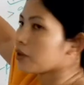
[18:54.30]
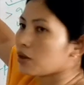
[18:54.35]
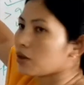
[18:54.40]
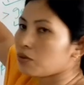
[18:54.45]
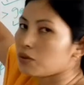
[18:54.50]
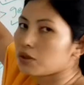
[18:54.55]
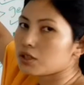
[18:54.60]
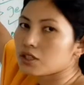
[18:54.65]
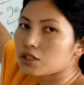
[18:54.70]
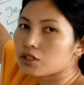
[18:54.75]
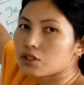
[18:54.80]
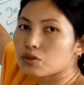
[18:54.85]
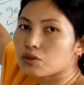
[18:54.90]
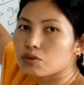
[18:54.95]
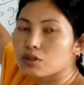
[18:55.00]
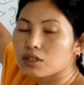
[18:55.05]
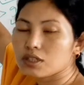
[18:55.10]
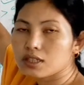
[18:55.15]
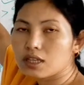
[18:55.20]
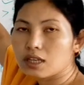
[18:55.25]
which is
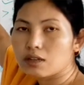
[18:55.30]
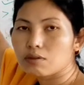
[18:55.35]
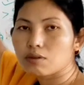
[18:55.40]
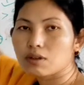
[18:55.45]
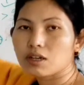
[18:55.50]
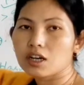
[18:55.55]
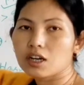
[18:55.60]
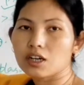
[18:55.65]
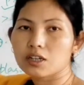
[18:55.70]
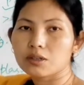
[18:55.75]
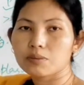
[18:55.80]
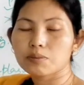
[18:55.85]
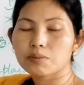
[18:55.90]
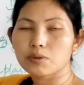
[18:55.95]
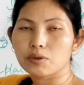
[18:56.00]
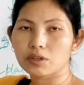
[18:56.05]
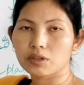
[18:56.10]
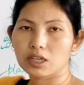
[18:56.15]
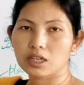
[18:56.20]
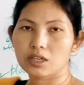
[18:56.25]
unicellular and
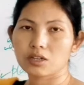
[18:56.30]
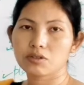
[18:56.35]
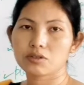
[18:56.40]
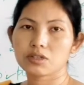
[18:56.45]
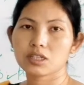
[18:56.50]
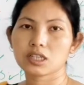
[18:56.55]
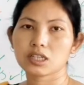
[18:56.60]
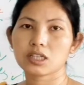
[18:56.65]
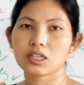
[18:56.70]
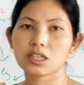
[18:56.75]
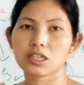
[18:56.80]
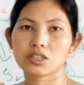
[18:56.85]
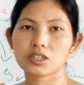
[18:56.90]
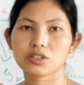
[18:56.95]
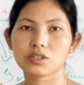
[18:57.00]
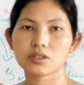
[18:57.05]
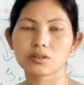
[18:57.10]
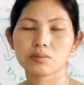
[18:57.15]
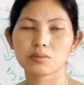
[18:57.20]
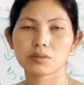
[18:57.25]
prokaryotic in
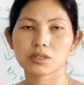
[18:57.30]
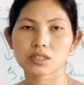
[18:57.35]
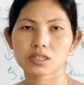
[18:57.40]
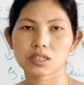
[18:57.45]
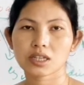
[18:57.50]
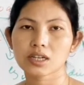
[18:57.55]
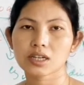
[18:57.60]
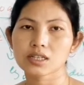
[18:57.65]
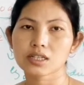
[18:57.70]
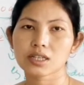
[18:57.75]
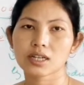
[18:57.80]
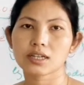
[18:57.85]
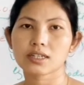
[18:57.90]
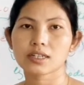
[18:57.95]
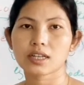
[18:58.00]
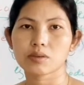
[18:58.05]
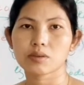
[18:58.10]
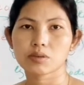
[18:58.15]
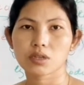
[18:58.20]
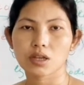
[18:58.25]
nature, means their cell
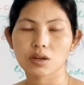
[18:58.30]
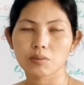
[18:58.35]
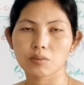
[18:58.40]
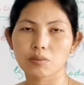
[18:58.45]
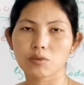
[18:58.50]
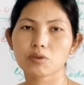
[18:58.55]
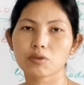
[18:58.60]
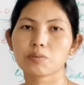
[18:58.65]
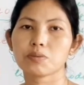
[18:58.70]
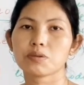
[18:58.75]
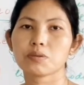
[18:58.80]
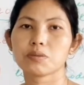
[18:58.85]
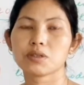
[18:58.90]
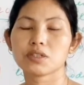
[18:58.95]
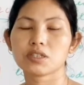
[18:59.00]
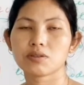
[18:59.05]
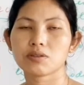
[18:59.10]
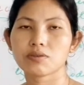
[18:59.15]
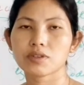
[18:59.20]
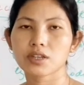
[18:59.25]
types are more
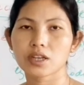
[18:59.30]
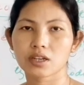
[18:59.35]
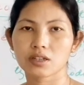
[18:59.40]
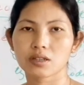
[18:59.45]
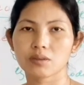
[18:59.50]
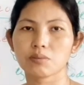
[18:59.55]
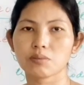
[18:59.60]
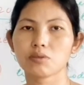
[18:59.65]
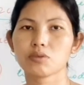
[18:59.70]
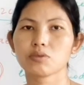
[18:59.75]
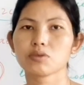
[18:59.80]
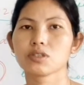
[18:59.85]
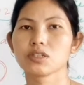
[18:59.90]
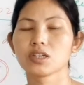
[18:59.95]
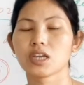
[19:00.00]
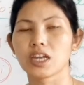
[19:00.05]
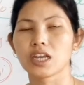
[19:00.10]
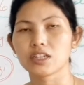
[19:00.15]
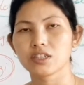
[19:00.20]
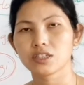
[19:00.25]
primitive. They are the most
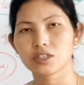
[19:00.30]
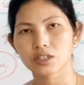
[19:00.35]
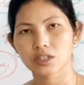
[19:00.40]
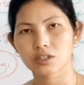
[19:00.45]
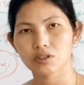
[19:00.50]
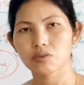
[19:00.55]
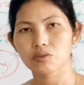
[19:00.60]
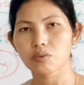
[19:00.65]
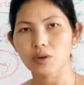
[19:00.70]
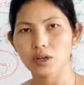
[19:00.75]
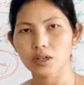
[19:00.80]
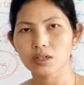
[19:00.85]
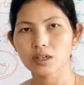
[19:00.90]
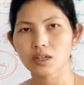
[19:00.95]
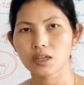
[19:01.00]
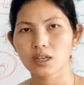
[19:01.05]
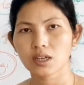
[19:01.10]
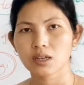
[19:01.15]
ancient one,